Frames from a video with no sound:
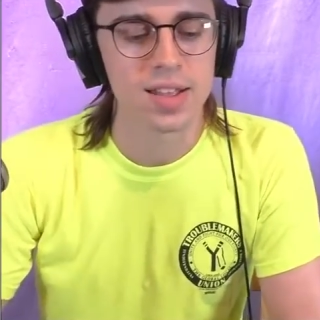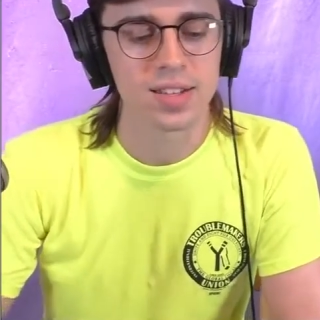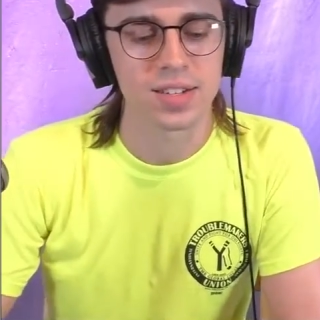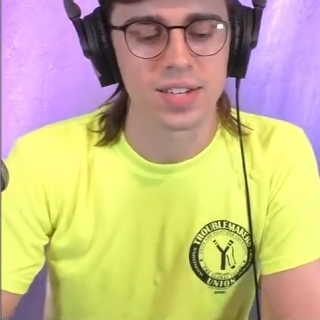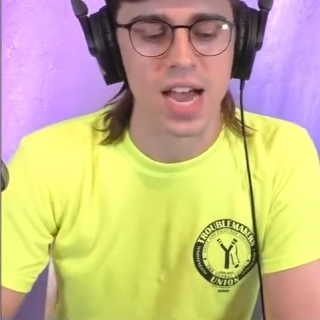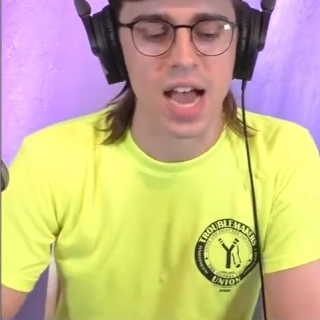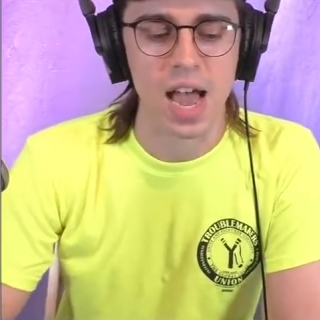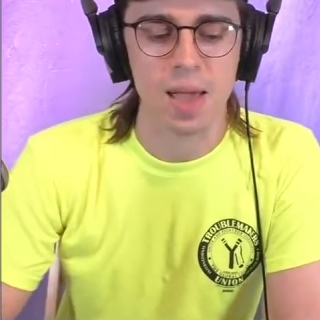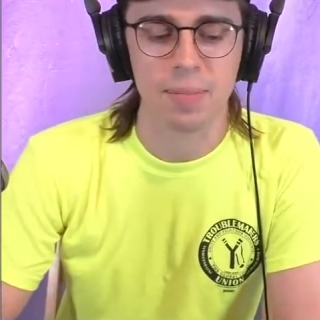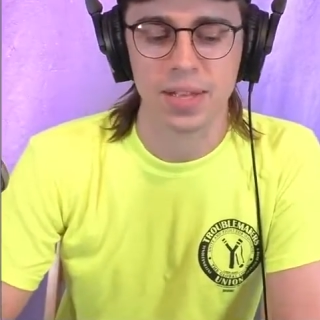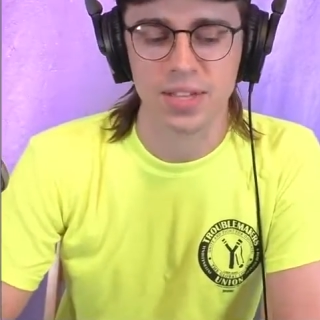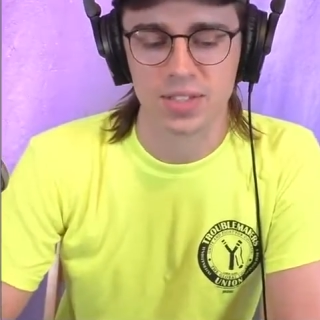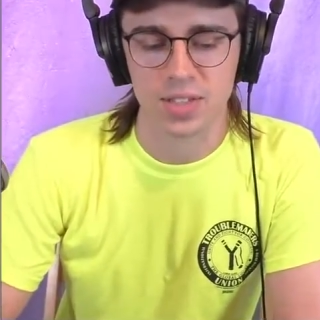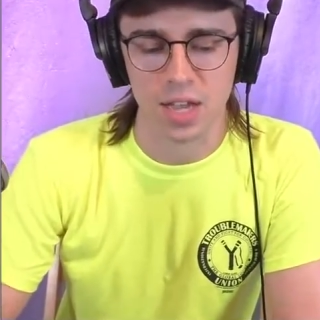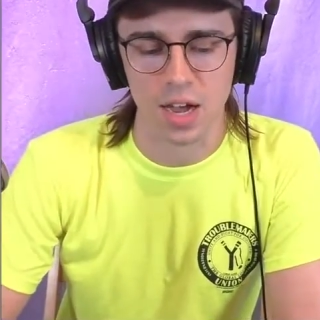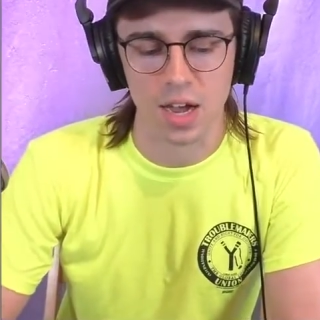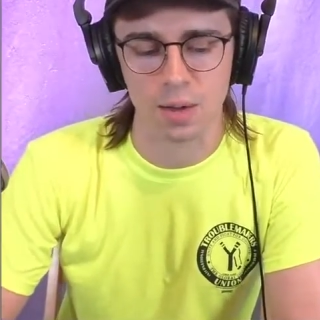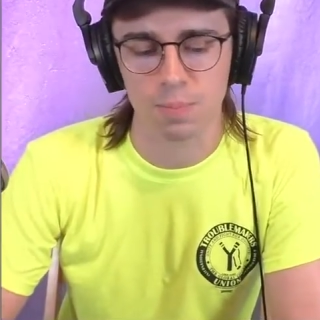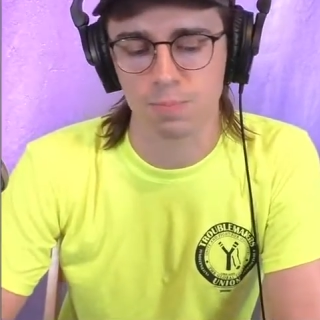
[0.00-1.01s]
The time has
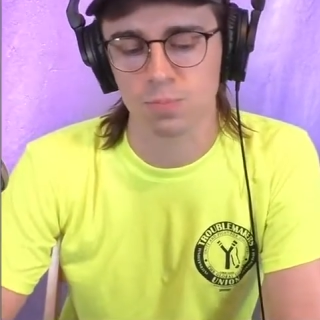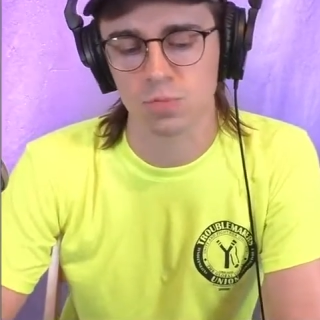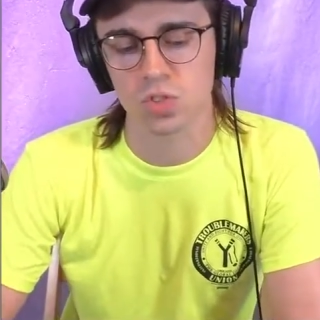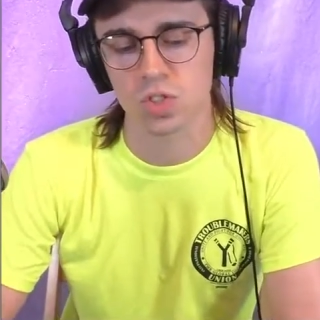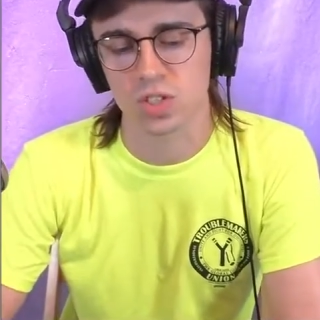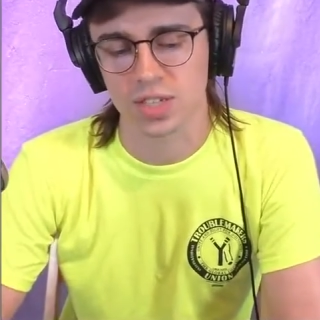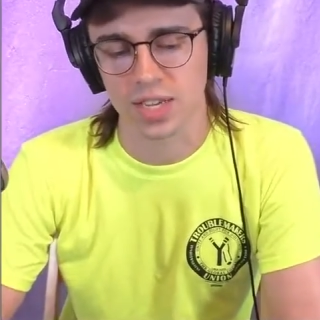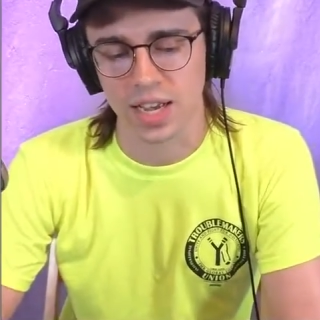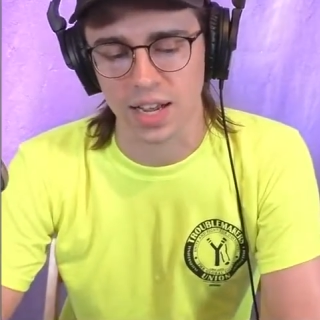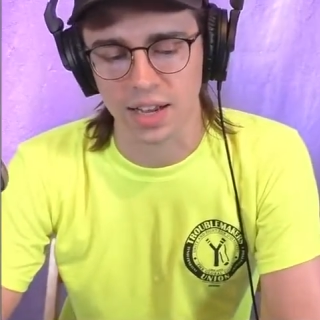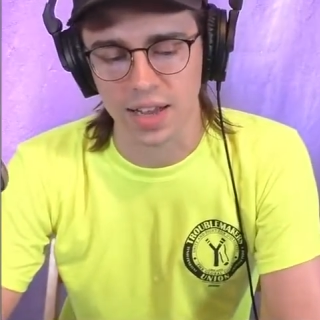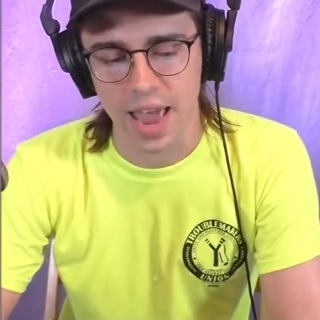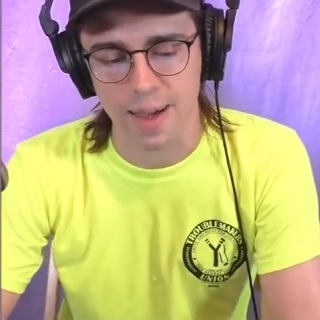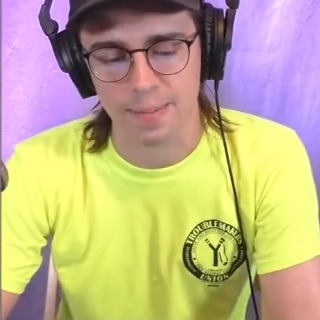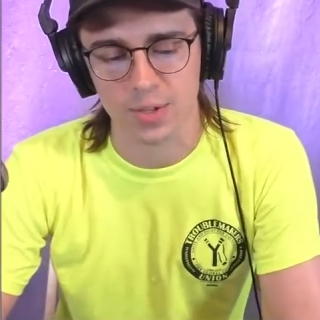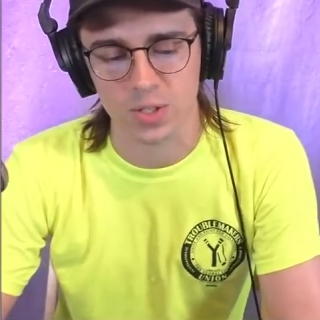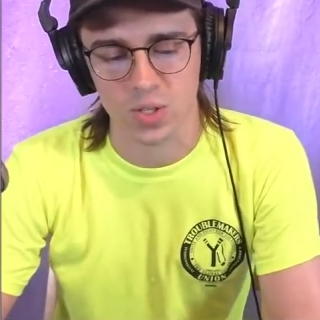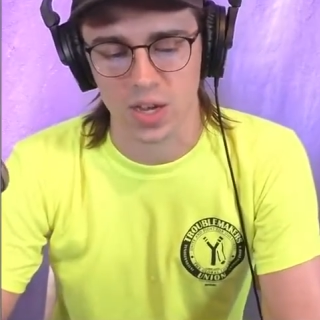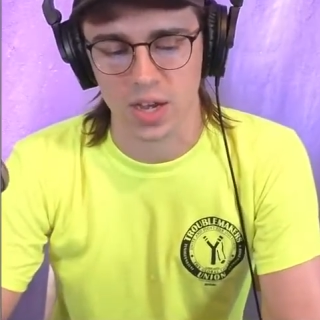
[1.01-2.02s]
come to tell
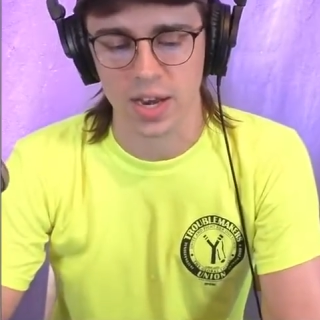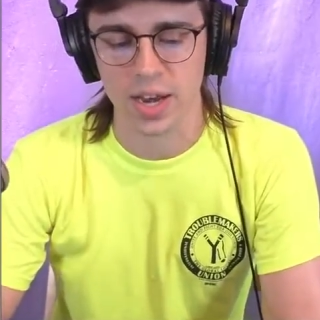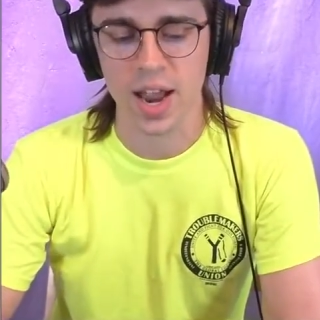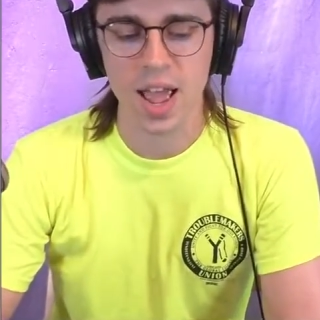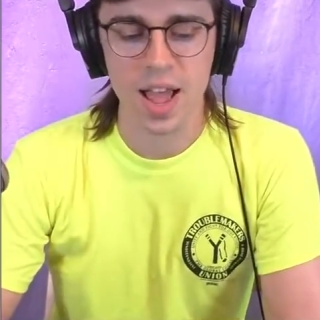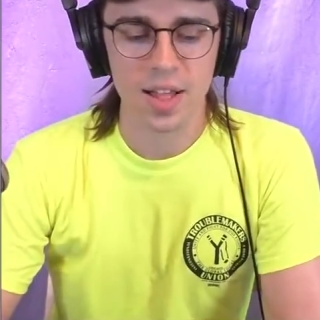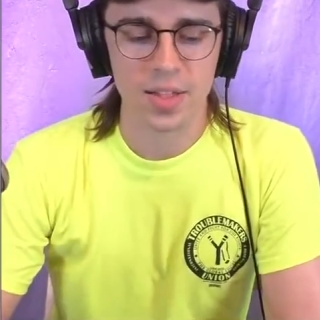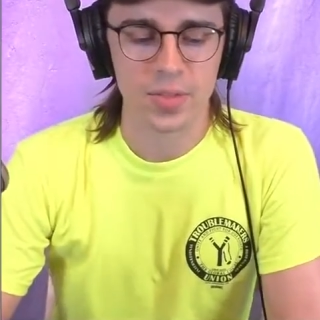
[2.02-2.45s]
Amazon